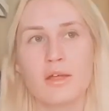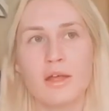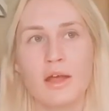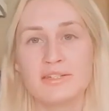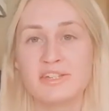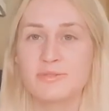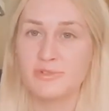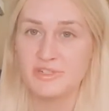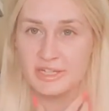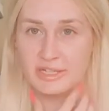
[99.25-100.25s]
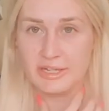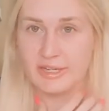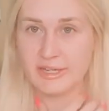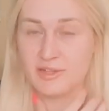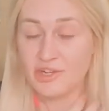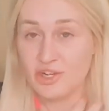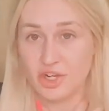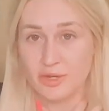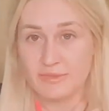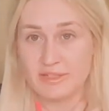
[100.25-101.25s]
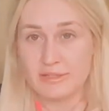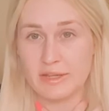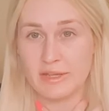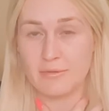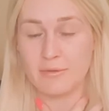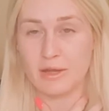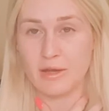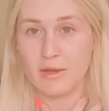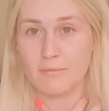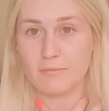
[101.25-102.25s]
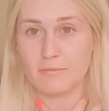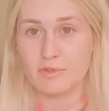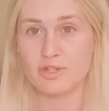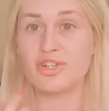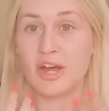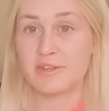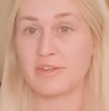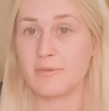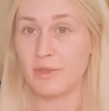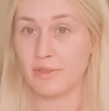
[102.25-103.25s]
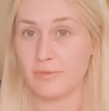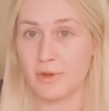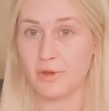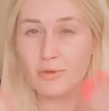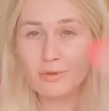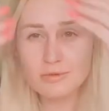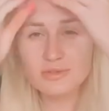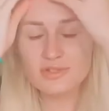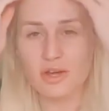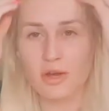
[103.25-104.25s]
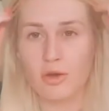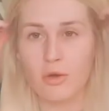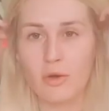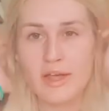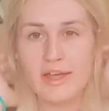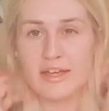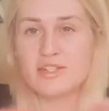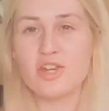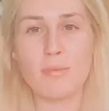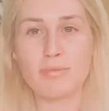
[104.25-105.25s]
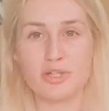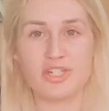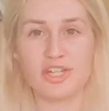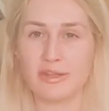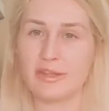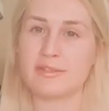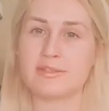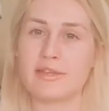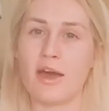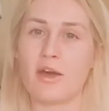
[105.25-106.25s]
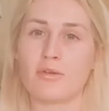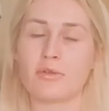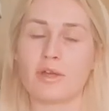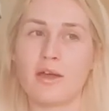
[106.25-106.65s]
dysmotility in the nerves in contracting in my throat, so it's not pushing things down.